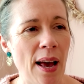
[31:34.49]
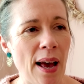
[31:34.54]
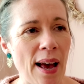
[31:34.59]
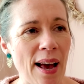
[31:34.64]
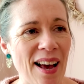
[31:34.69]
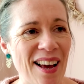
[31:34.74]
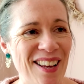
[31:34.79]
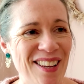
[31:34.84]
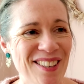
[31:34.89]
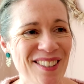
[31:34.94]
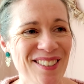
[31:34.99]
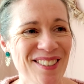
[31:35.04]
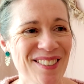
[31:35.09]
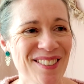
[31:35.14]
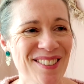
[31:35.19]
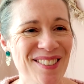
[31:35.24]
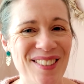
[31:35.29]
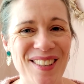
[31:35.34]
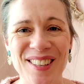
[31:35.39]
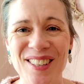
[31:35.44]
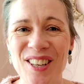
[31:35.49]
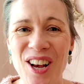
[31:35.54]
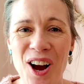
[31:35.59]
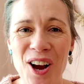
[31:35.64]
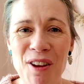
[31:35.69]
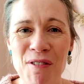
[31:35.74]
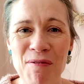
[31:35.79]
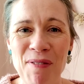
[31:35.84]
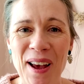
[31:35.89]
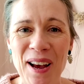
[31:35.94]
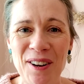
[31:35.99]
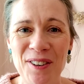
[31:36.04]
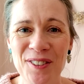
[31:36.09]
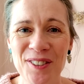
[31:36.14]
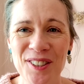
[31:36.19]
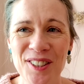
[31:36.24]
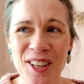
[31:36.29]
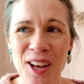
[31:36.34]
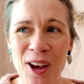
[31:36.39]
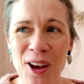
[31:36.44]
and I
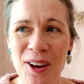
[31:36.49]
found